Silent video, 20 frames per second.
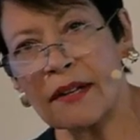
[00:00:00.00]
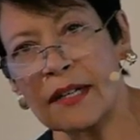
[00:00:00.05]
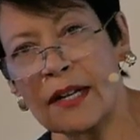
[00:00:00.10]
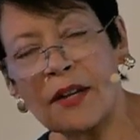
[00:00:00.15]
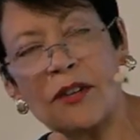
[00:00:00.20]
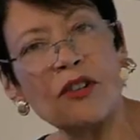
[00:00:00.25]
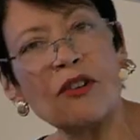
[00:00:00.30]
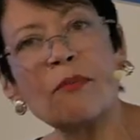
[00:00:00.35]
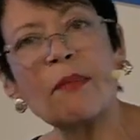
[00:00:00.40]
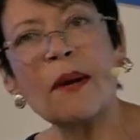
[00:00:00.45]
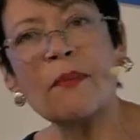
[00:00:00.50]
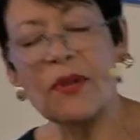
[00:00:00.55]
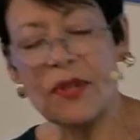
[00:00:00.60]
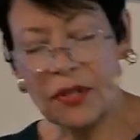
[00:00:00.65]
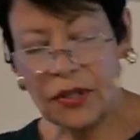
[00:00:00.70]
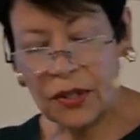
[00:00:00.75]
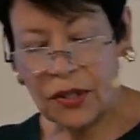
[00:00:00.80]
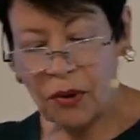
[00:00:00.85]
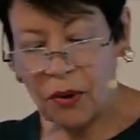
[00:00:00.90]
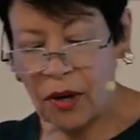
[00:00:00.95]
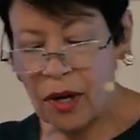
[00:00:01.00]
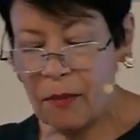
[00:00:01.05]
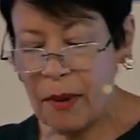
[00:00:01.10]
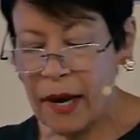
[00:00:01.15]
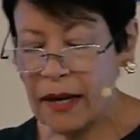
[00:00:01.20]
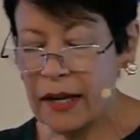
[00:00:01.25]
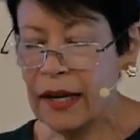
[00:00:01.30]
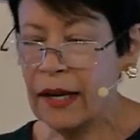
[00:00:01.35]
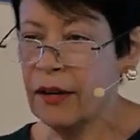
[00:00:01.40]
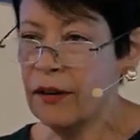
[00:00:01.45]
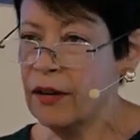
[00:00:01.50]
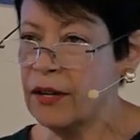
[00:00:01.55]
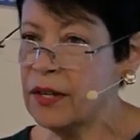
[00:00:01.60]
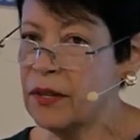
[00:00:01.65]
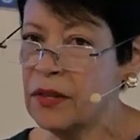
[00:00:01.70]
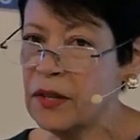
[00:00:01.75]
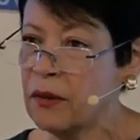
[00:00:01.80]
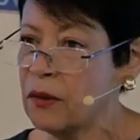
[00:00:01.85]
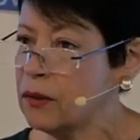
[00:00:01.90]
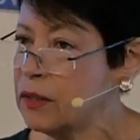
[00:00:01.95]
it. And do you remember the story about Aaron
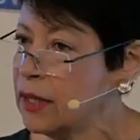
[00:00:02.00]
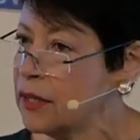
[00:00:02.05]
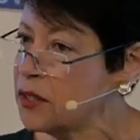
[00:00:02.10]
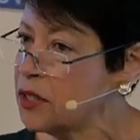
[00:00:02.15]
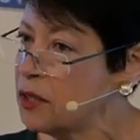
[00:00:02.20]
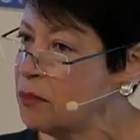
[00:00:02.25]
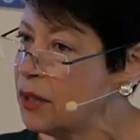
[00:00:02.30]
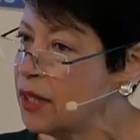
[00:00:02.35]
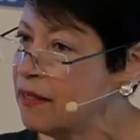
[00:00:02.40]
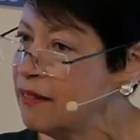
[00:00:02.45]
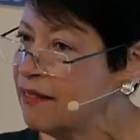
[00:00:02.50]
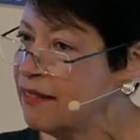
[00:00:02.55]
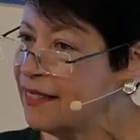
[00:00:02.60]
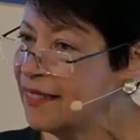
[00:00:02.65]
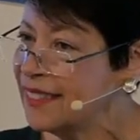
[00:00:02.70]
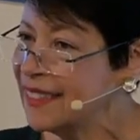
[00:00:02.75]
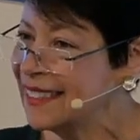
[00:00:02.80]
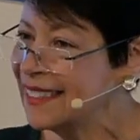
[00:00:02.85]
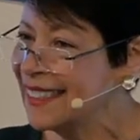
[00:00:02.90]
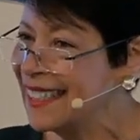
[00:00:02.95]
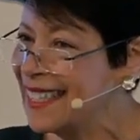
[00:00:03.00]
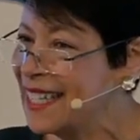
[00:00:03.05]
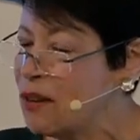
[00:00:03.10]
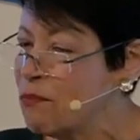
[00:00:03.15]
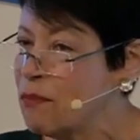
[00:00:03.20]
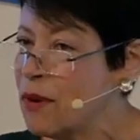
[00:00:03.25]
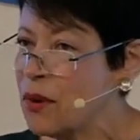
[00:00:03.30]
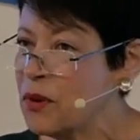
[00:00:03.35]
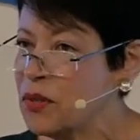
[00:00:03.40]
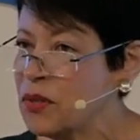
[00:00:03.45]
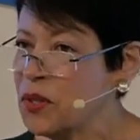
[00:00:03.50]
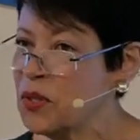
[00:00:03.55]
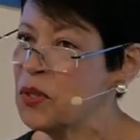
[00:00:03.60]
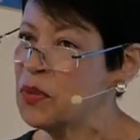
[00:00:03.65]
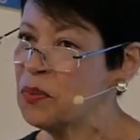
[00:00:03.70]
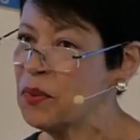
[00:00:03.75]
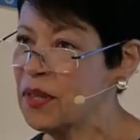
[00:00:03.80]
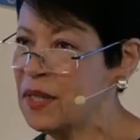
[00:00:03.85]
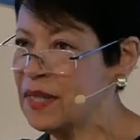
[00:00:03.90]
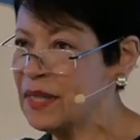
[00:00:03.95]
in the Old Testament?
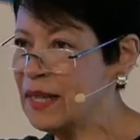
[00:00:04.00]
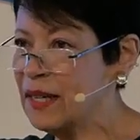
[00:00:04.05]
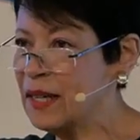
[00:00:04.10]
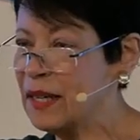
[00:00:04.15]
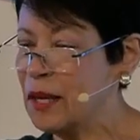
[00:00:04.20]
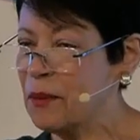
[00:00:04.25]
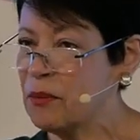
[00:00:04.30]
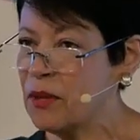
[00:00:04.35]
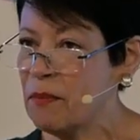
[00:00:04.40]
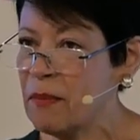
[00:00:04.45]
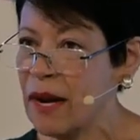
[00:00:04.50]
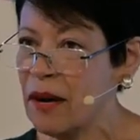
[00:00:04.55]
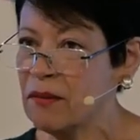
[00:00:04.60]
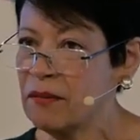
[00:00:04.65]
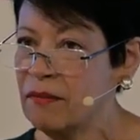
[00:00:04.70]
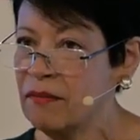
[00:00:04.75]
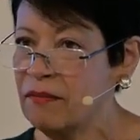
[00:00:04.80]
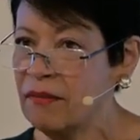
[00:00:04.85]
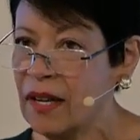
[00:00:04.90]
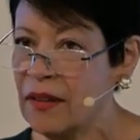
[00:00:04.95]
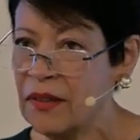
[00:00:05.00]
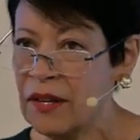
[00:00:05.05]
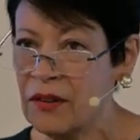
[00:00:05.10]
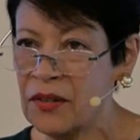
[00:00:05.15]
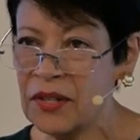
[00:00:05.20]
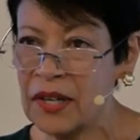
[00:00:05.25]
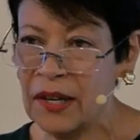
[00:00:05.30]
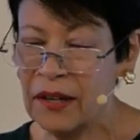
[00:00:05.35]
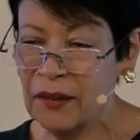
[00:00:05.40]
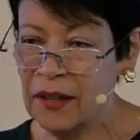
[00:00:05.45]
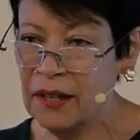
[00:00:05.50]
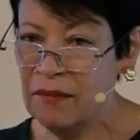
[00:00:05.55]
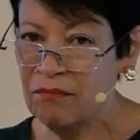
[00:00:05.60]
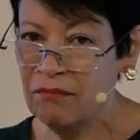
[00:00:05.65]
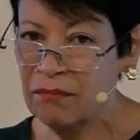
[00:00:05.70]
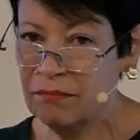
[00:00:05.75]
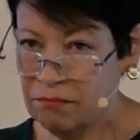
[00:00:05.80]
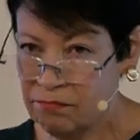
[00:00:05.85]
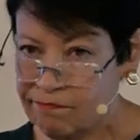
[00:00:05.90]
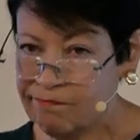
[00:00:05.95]
Moses was up the mountain, and there's Aaron.
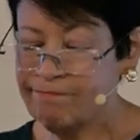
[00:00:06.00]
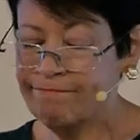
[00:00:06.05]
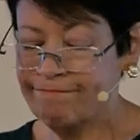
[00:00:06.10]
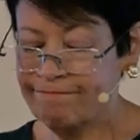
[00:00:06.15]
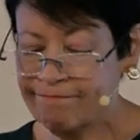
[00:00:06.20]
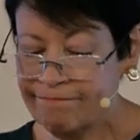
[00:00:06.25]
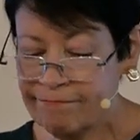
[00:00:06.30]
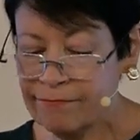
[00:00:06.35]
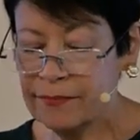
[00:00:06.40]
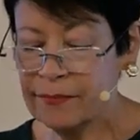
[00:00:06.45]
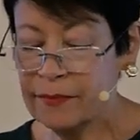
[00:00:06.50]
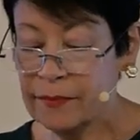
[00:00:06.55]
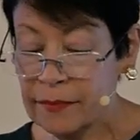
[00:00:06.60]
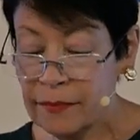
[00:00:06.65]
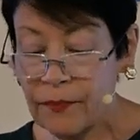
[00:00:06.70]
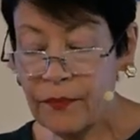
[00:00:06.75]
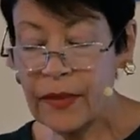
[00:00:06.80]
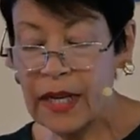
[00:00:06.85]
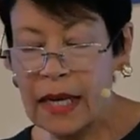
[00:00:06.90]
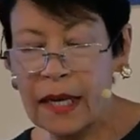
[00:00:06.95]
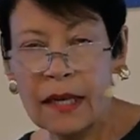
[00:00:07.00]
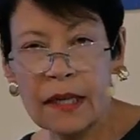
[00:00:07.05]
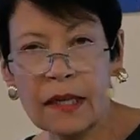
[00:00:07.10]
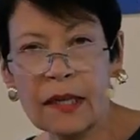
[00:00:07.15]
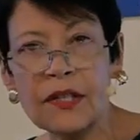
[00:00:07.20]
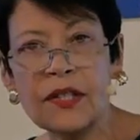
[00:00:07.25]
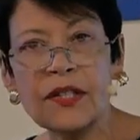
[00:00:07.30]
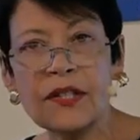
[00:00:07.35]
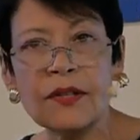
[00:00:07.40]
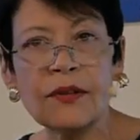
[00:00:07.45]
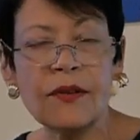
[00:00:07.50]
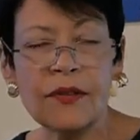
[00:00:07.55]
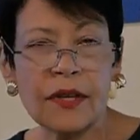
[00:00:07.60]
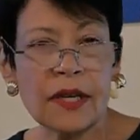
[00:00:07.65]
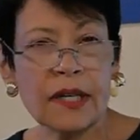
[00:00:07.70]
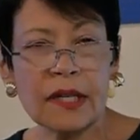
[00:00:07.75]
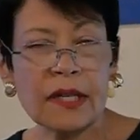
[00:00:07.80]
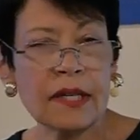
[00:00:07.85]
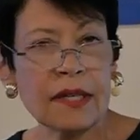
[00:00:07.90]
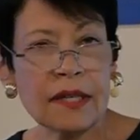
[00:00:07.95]
Consider
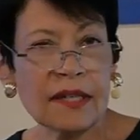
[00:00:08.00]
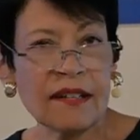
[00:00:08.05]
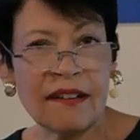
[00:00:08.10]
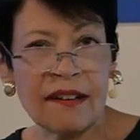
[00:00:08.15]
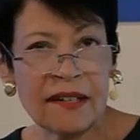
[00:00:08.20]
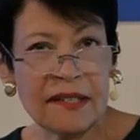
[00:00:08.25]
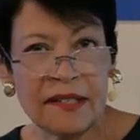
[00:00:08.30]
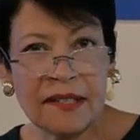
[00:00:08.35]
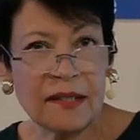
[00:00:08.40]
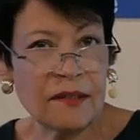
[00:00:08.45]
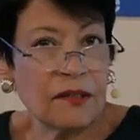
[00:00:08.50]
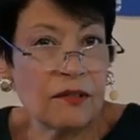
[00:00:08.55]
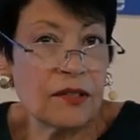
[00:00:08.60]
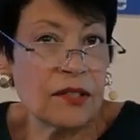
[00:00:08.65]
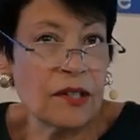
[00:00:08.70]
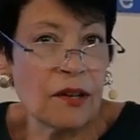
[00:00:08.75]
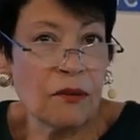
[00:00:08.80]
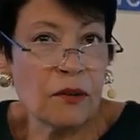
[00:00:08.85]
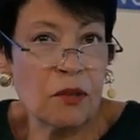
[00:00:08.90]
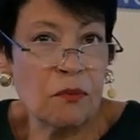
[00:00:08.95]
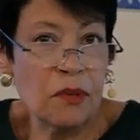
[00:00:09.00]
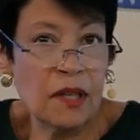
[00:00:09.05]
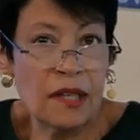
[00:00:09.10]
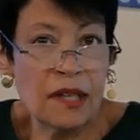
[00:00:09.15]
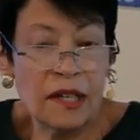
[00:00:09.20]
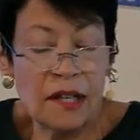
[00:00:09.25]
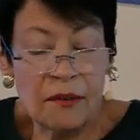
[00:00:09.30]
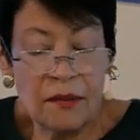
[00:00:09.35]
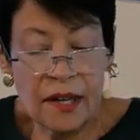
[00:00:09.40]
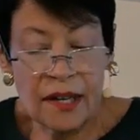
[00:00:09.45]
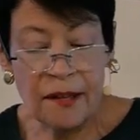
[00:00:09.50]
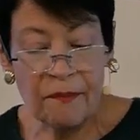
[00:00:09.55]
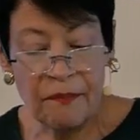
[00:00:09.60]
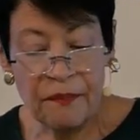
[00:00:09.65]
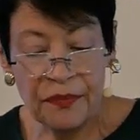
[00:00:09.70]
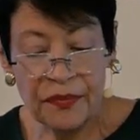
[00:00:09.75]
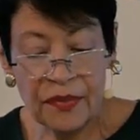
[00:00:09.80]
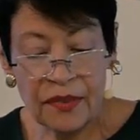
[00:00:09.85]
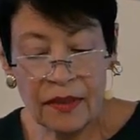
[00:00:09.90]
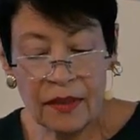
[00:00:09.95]
this, God shared with me anyway.
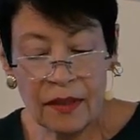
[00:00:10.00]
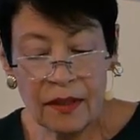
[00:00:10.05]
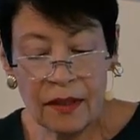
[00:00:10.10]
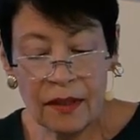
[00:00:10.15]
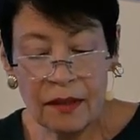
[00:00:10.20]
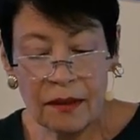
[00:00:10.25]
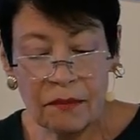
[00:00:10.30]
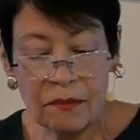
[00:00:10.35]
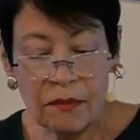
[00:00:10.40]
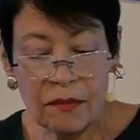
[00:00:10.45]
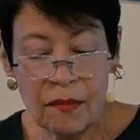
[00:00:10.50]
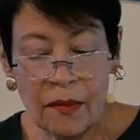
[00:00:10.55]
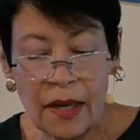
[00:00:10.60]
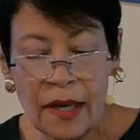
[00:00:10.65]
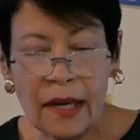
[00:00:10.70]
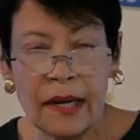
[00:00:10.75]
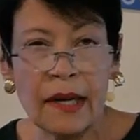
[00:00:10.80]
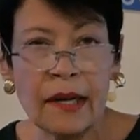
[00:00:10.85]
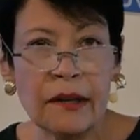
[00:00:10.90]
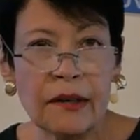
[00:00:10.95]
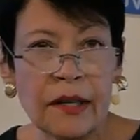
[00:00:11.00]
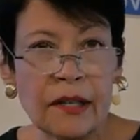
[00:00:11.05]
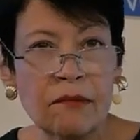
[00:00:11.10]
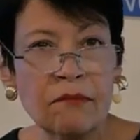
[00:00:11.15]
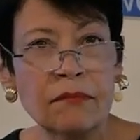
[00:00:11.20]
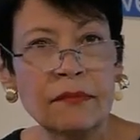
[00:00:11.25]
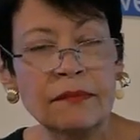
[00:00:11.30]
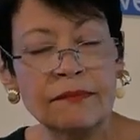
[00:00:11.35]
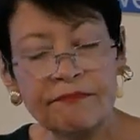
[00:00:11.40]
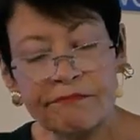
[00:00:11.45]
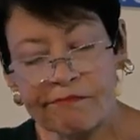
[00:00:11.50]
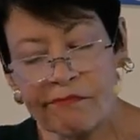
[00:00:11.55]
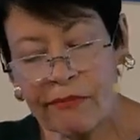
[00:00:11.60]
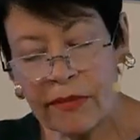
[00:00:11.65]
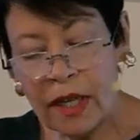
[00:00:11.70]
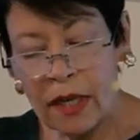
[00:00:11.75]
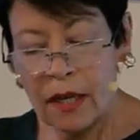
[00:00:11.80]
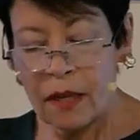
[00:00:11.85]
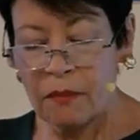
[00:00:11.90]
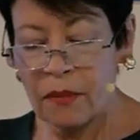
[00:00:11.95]
Aaron,
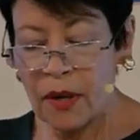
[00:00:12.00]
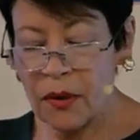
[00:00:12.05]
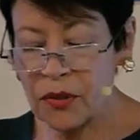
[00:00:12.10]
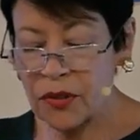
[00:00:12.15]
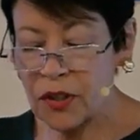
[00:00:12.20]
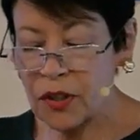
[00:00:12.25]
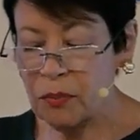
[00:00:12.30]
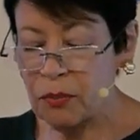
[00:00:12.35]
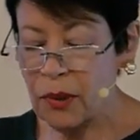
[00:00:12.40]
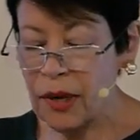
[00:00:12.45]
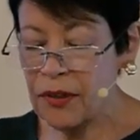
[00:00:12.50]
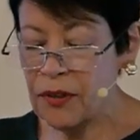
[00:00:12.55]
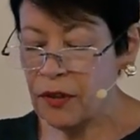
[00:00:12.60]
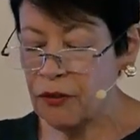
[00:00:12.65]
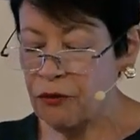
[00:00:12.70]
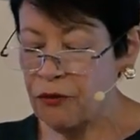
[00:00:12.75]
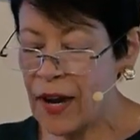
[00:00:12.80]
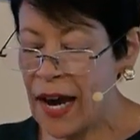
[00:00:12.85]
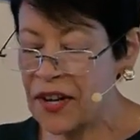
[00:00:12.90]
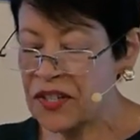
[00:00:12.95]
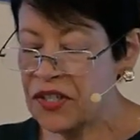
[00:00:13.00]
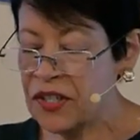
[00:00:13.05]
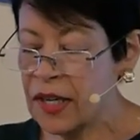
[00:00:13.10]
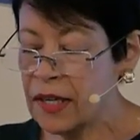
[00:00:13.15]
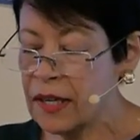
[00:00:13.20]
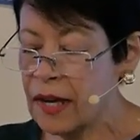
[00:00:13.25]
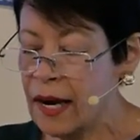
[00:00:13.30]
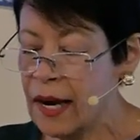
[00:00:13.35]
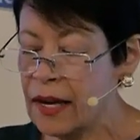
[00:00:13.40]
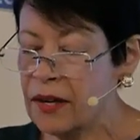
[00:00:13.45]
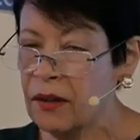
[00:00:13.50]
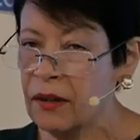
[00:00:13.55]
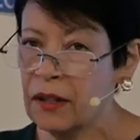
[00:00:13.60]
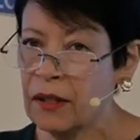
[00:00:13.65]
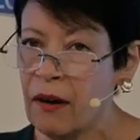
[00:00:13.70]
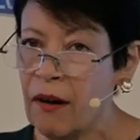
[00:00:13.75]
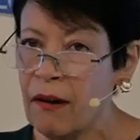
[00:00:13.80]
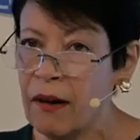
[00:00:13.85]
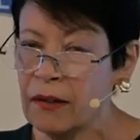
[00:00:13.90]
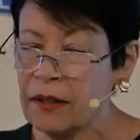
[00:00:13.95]
Moses' brother, fashioned an idol and
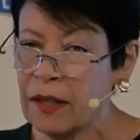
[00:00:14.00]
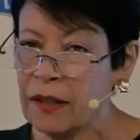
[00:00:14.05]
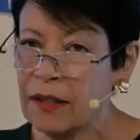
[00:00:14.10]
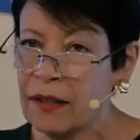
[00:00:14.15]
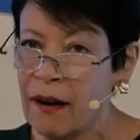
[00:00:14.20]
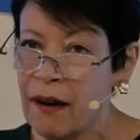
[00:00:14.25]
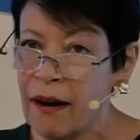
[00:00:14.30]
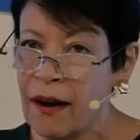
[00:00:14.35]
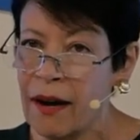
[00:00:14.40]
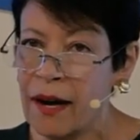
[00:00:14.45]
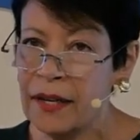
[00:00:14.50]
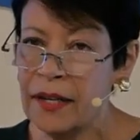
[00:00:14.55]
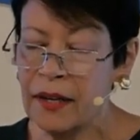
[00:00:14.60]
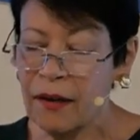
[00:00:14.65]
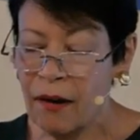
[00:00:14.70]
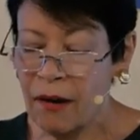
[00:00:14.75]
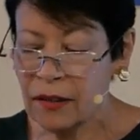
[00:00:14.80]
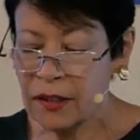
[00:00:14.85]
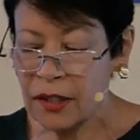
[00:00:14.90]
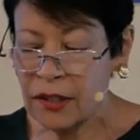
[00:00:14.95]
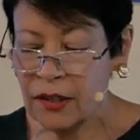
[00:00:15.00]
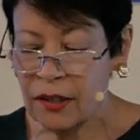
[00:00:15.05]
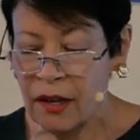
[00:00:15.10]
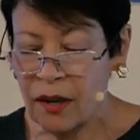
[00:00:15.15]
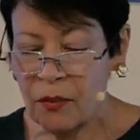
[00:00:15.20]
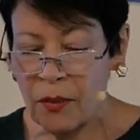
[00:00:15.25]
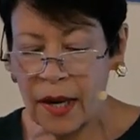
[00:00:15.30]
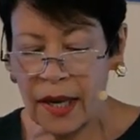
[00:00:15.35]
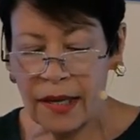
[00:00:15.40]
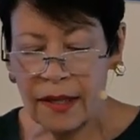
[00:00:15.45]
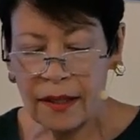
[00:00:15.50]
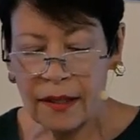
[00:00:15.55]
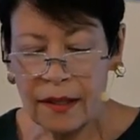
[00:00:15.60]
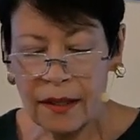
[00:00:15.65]
called it God. He called it Yahweh.